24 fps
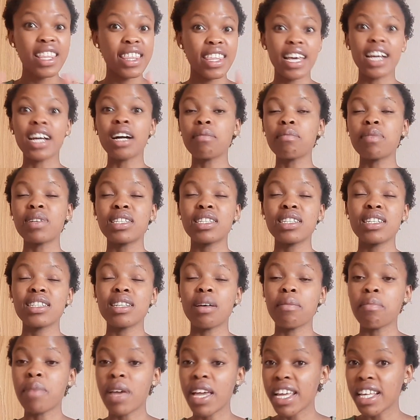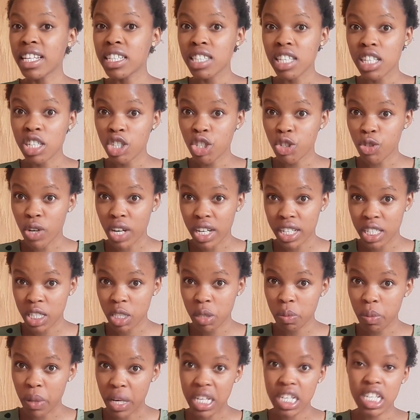their campuses are based in
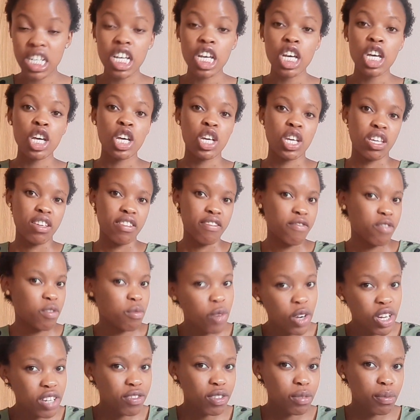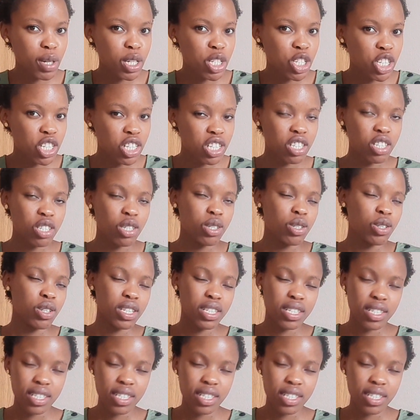johannesburg for more information